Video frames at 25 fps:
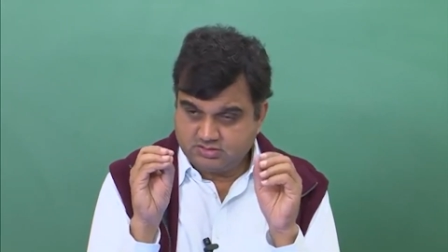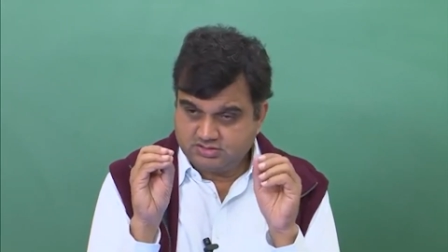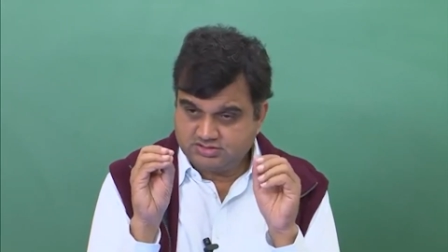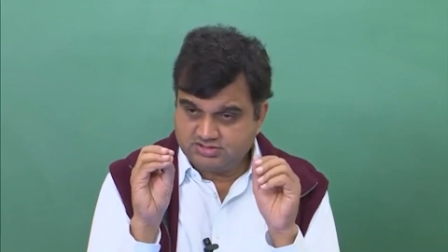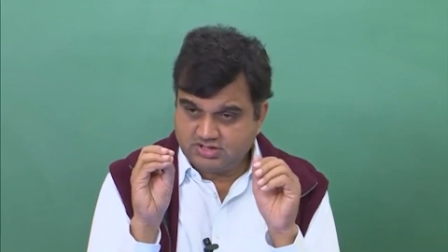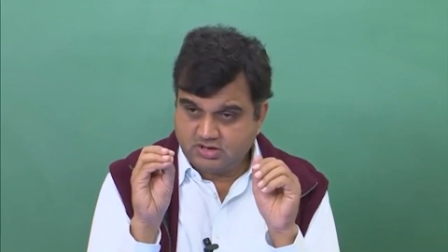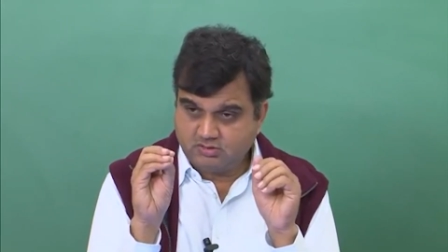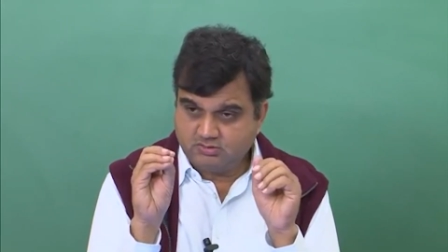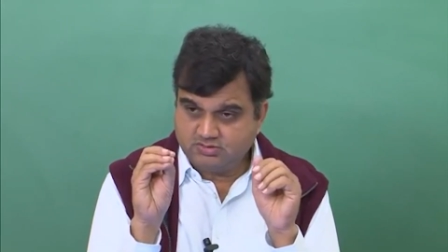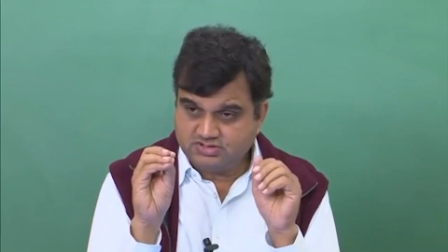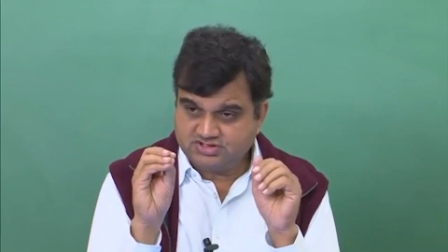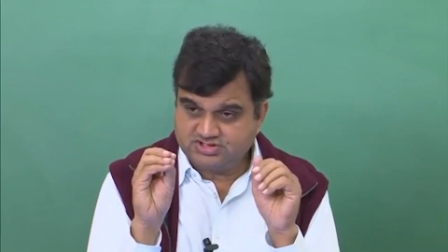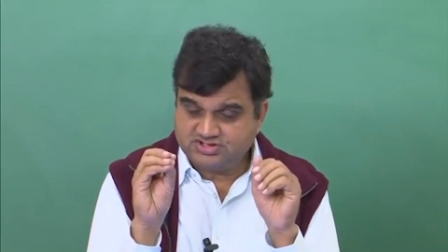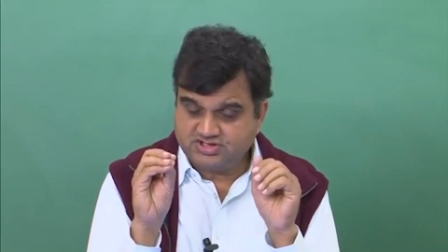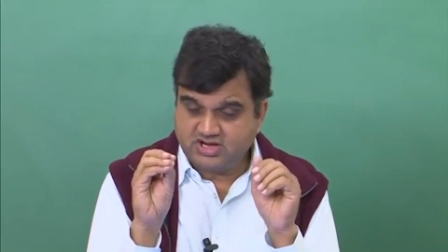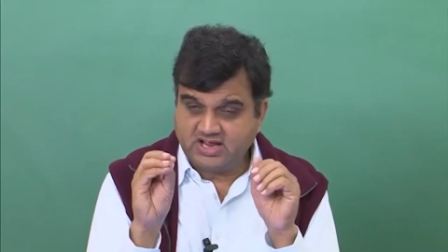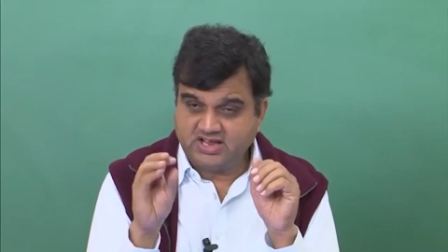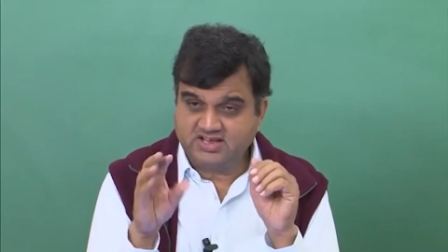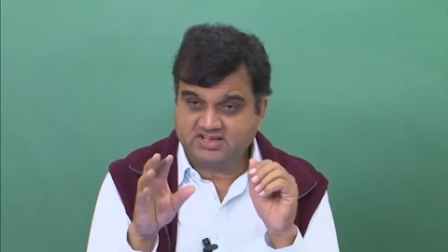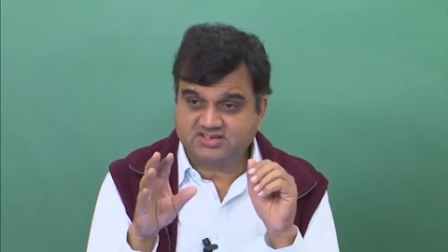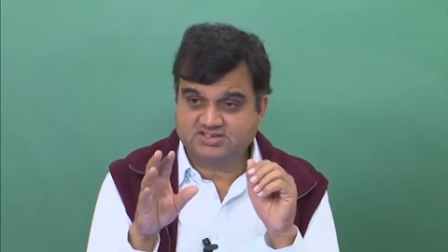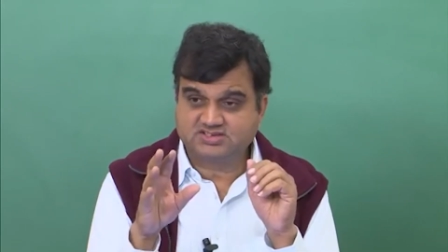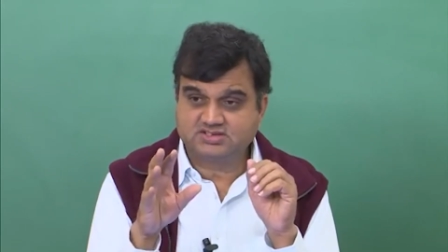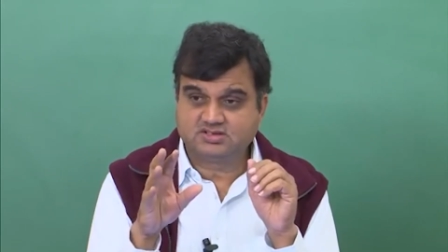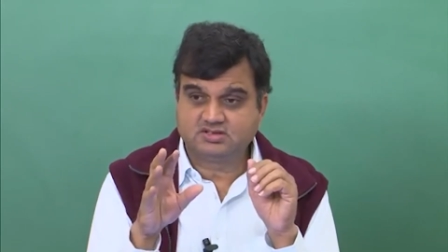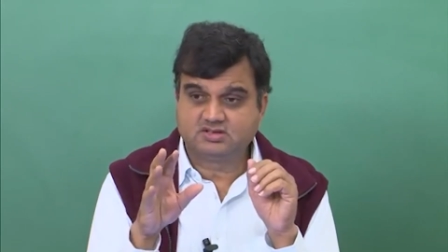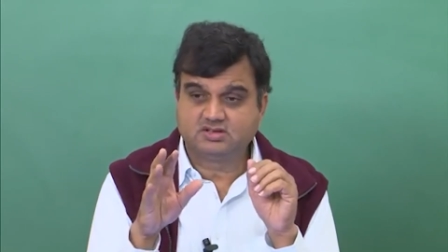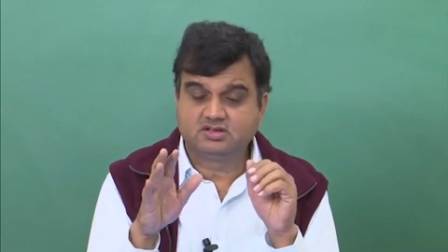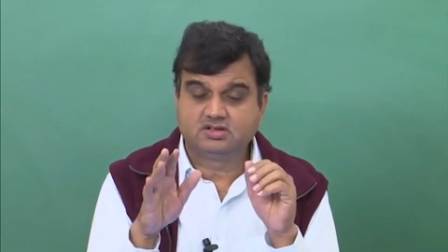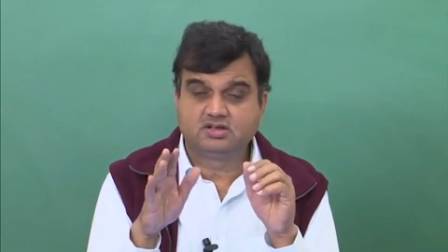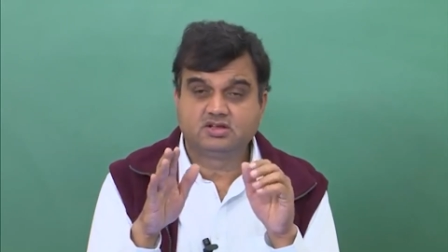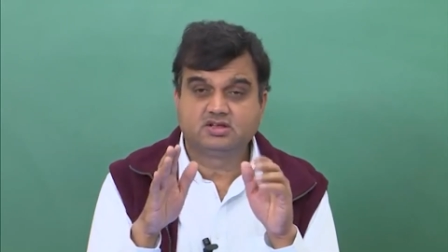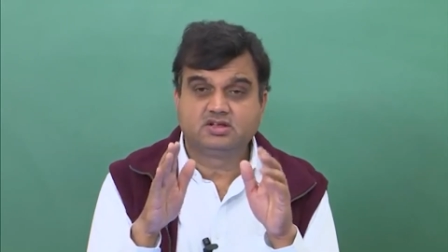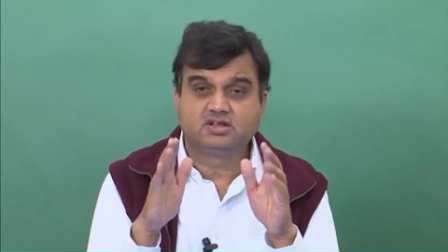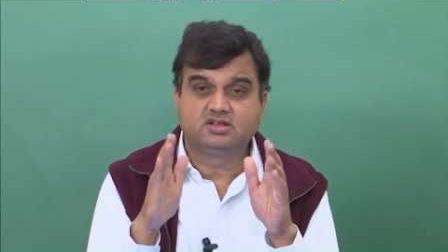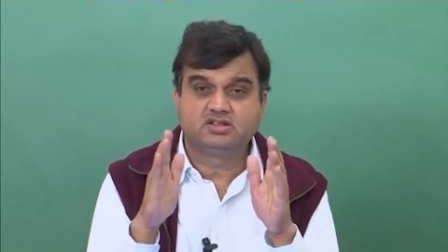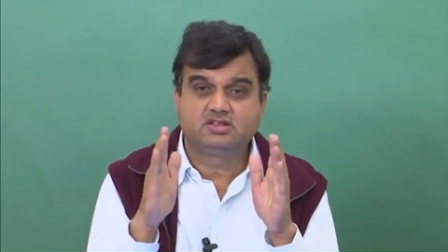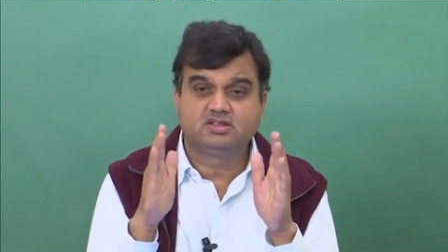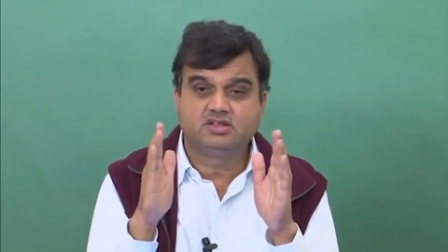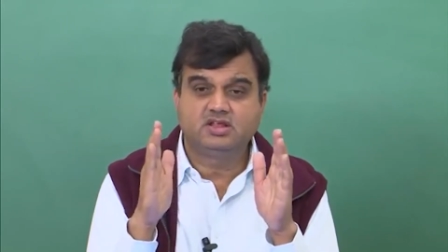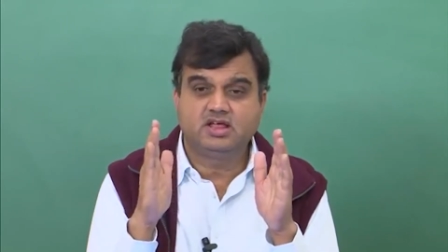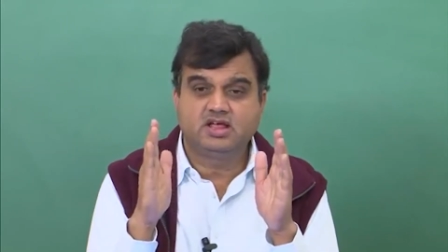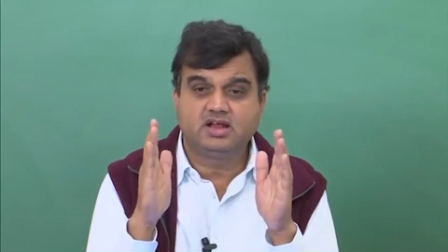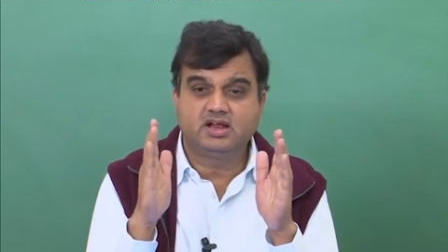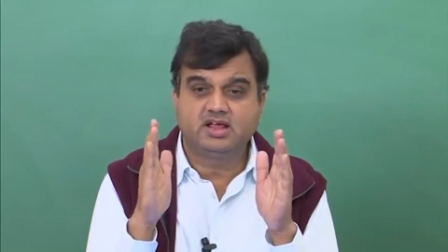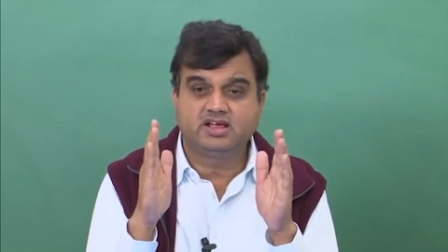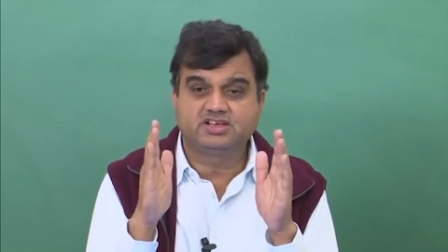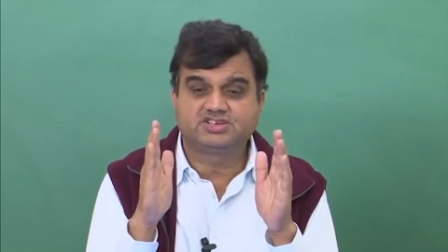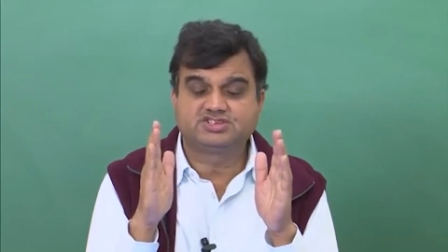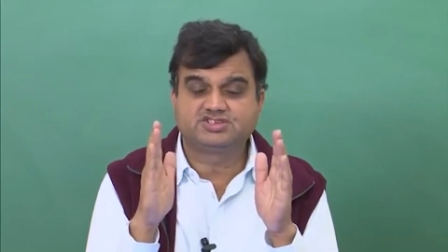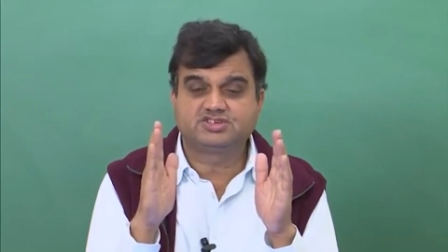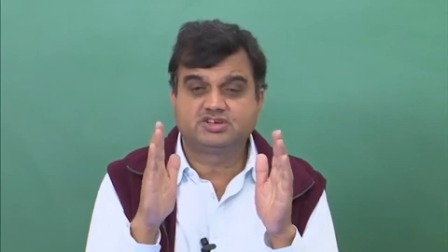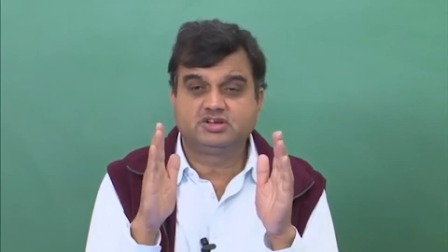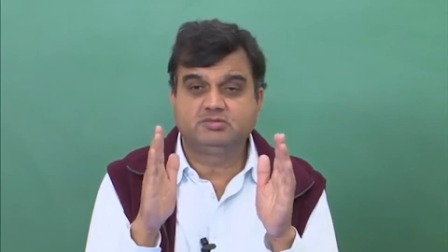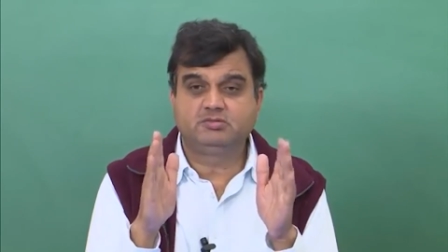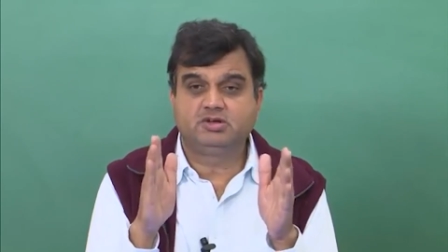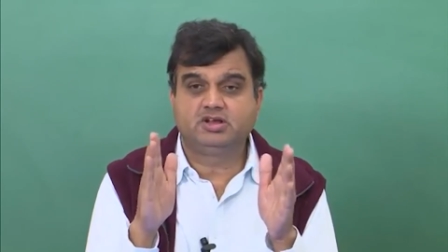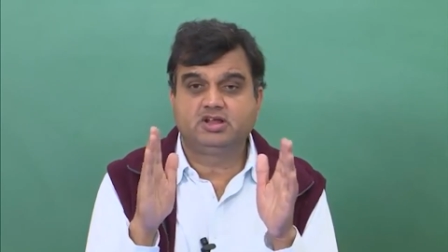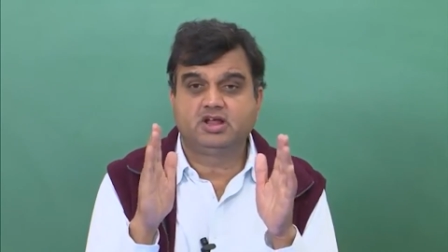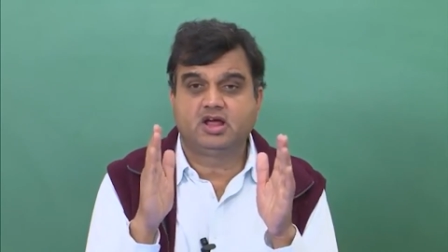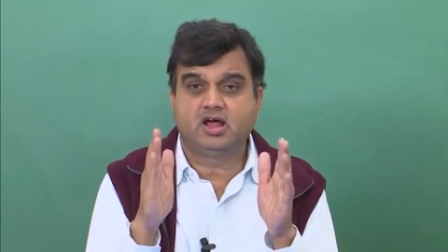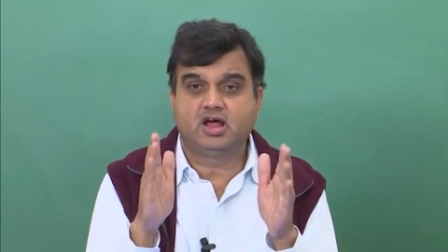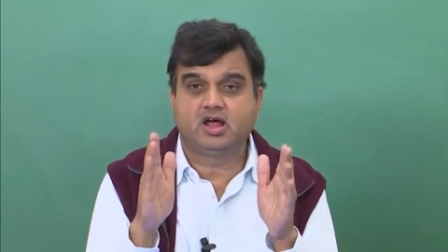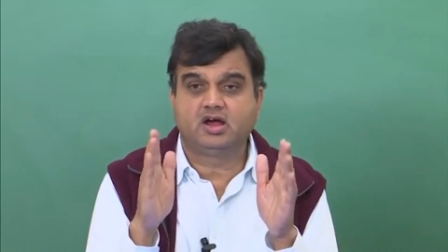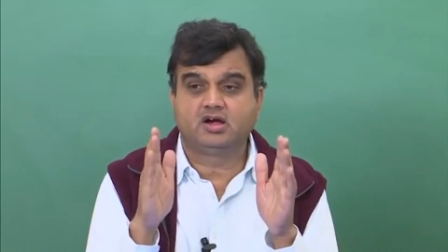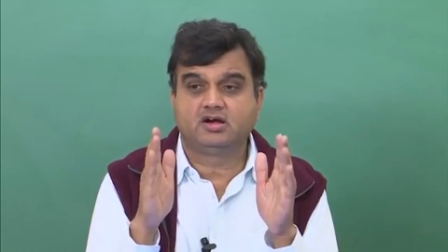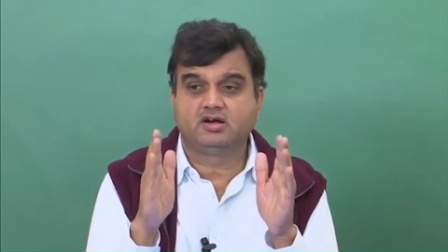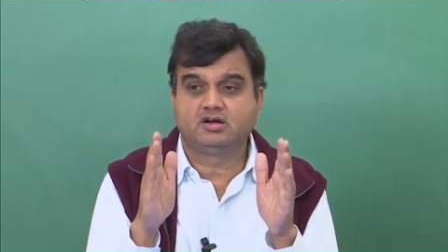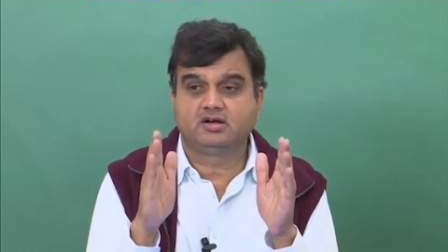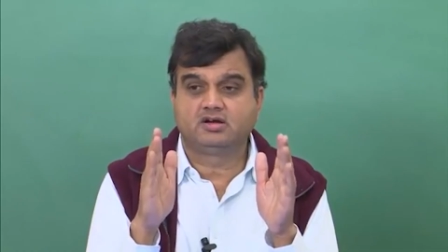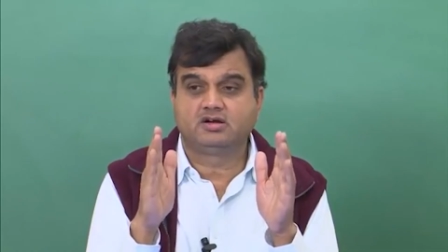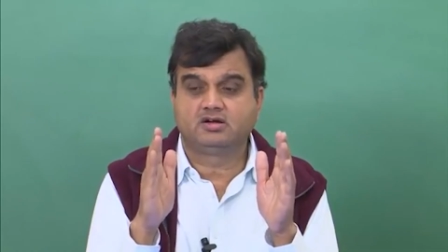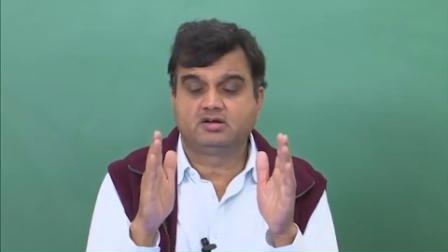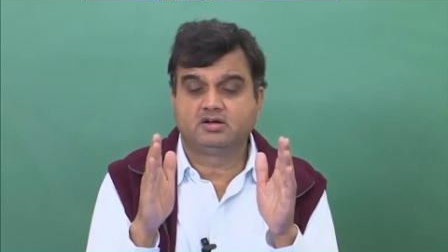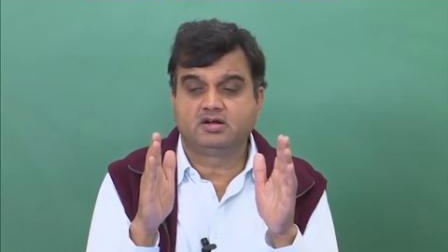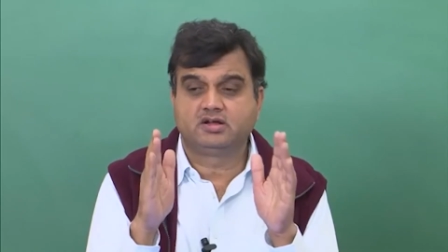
sound strikes, they are extremely hard.